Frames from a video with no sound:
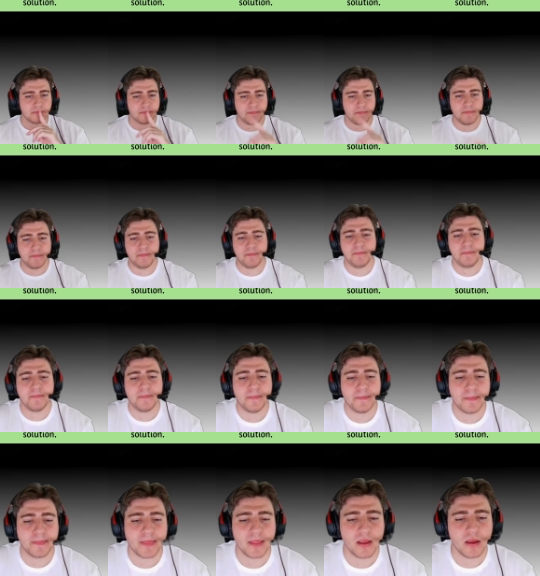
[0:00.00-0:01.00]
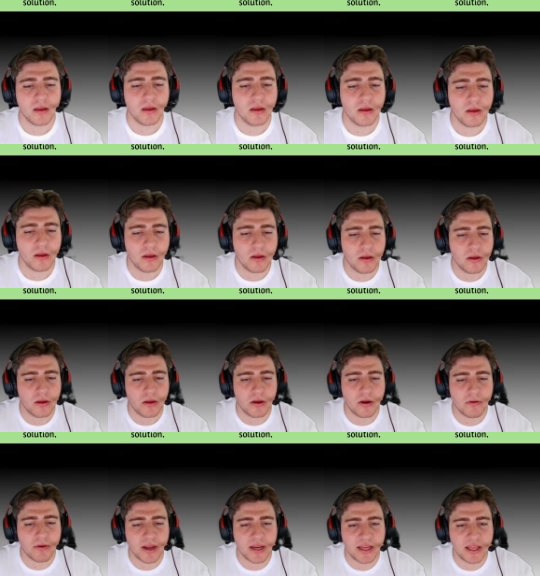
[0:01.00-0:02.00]
All
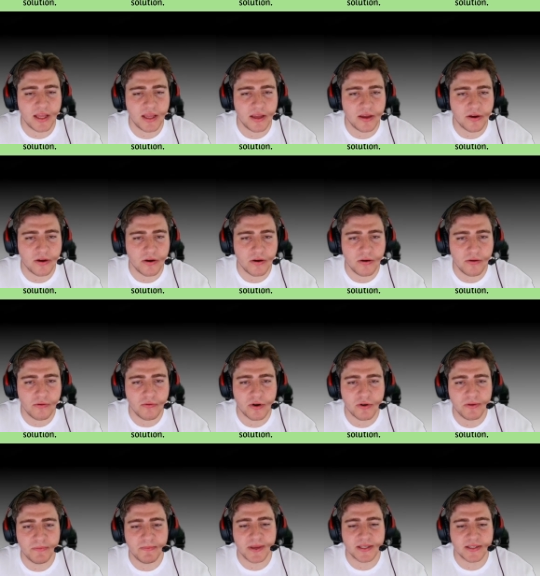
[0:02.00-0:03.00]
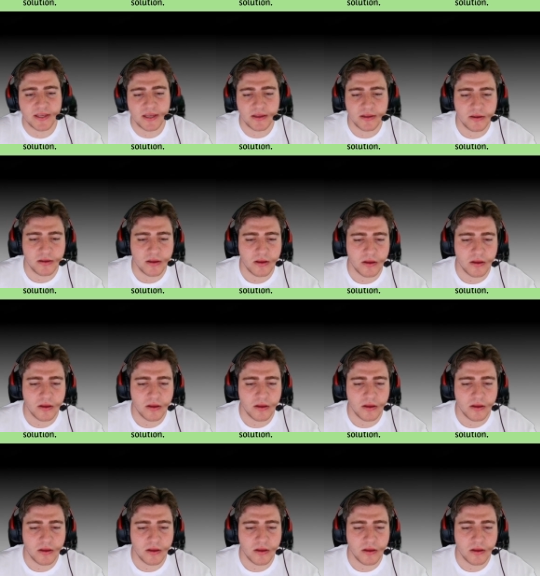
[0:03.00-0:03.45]
right, here, what are we missing?